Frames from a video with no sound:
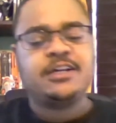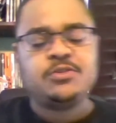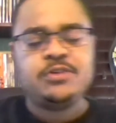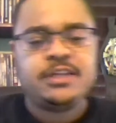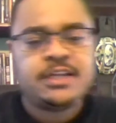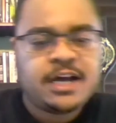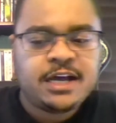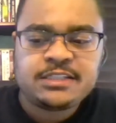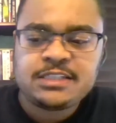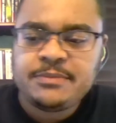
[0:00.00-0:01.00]
including
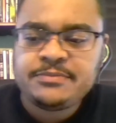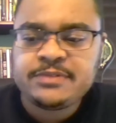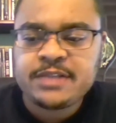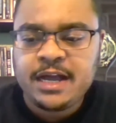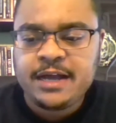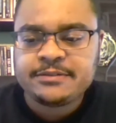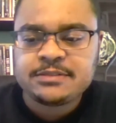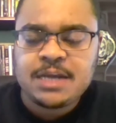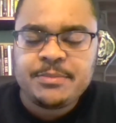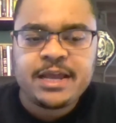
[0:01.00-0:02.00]
some
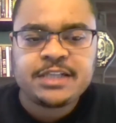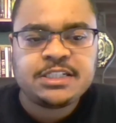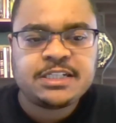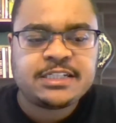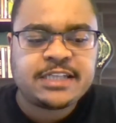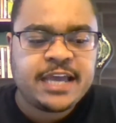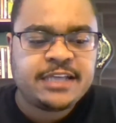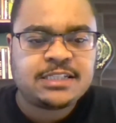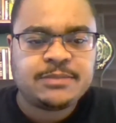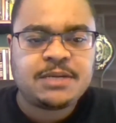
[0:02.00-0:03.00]
coming at you
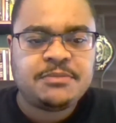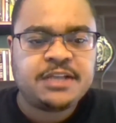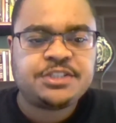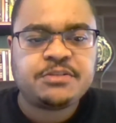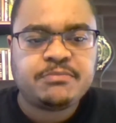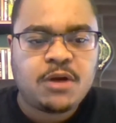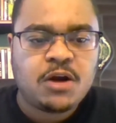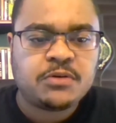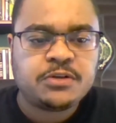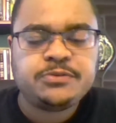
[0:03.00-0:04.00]
today, some coming at you
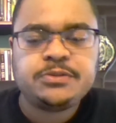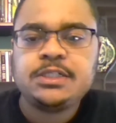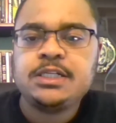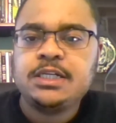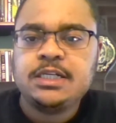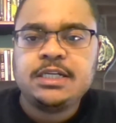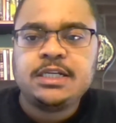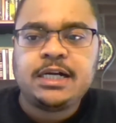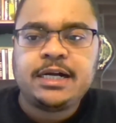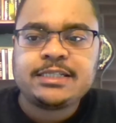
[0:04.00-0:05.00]
tomorrow,
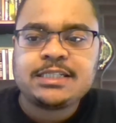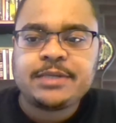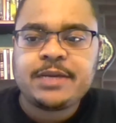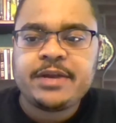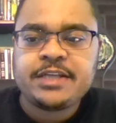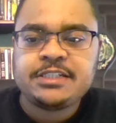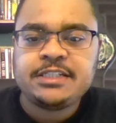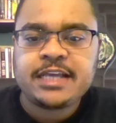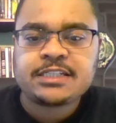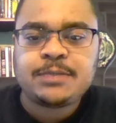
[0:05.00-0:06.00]
some coming at you
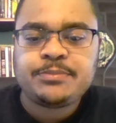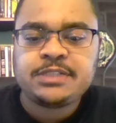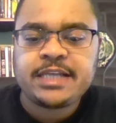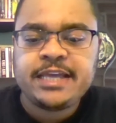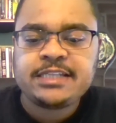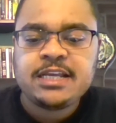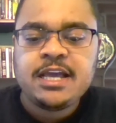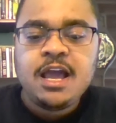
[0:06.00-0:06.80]
in the next couple of days.